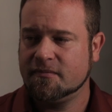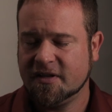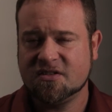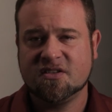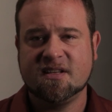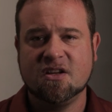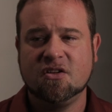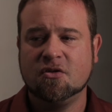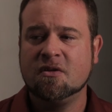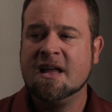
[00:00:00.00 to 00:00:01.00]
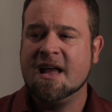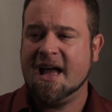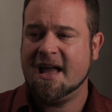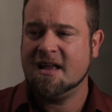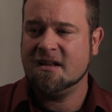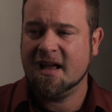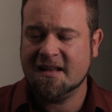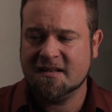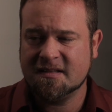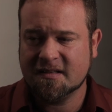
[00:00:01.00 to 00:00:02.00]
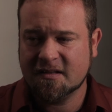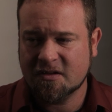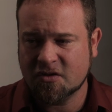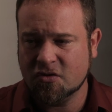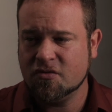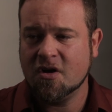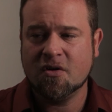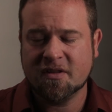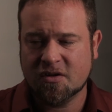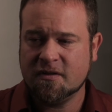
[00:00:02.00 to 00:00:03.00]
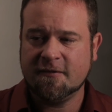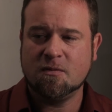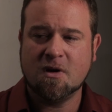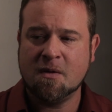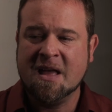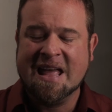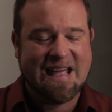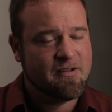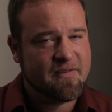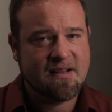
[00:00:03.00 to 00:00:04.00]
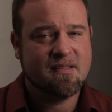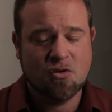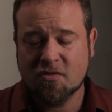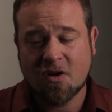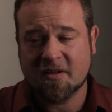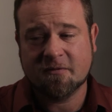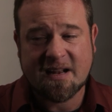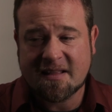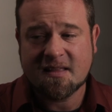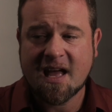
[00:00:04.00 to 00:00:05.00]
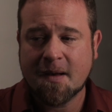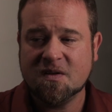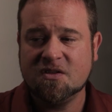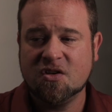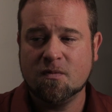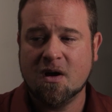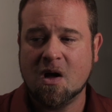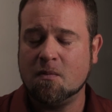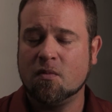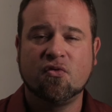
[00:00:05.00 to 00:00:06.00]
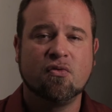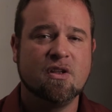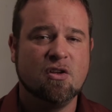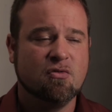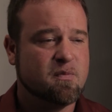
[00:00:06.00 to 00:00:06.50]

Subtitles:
but let's just say you do, and you know that you love your mom, and if anything happened to your mom, you